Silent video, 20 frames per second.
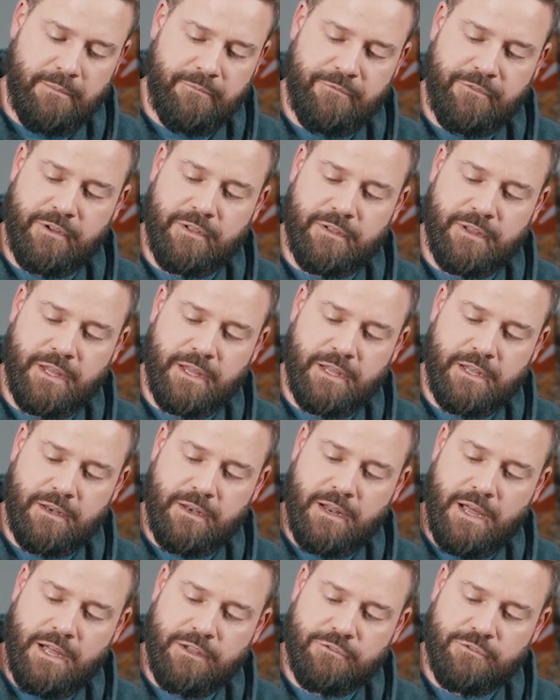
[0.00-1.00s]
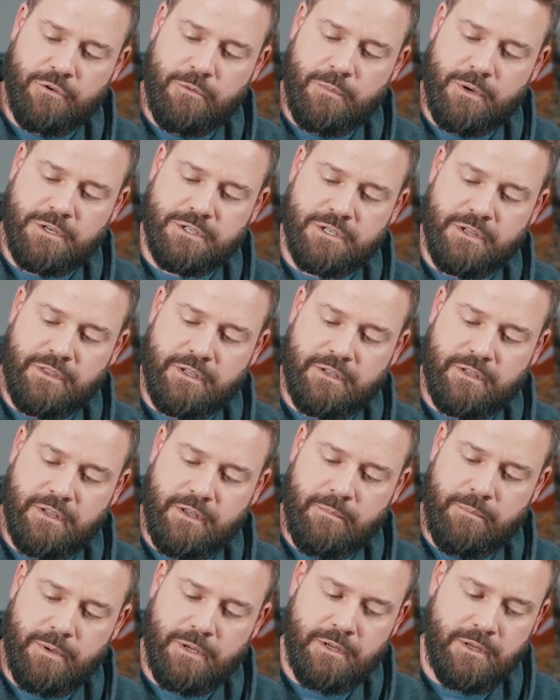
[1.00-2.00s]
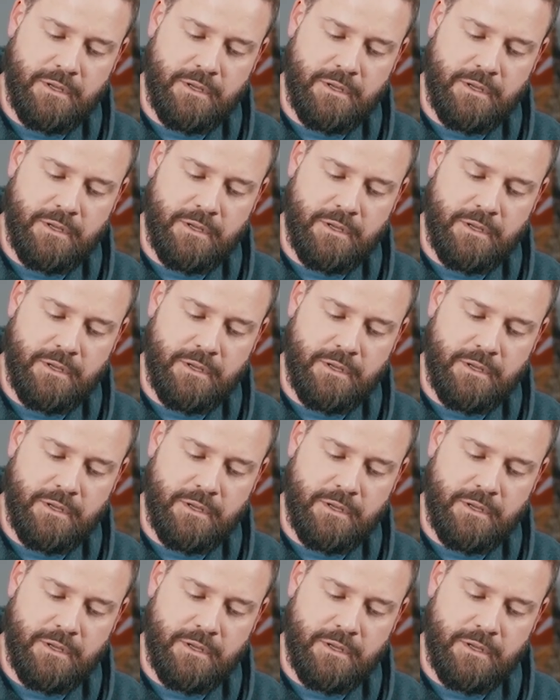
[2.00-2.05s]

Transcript: I'm feeling it not so much on the tip,